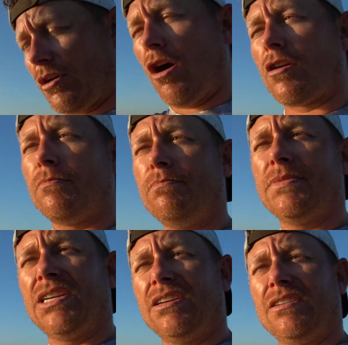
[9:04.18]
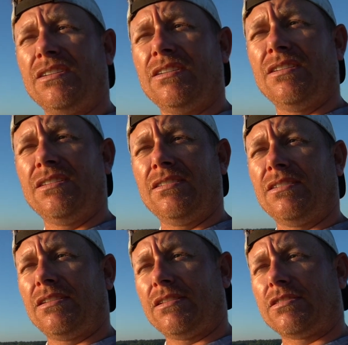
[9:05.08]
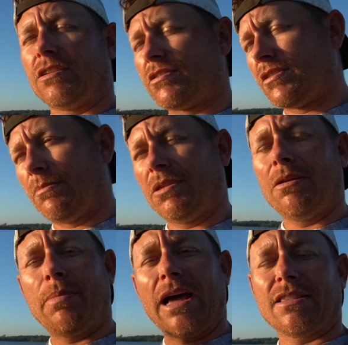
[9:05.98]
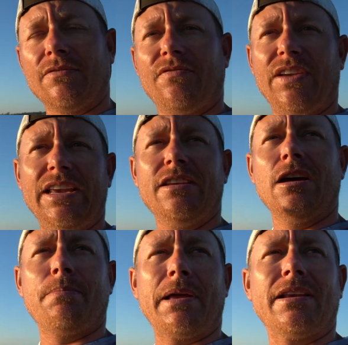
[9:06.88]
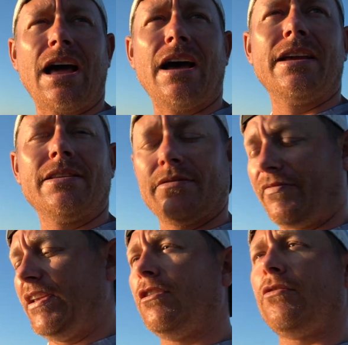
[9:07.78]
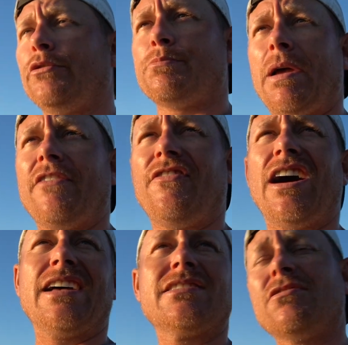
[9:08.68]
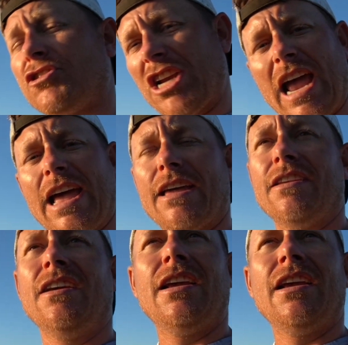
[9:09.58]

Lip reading: have caught them. It's just something about them feeding up at night, feeding on those mayflies, shad.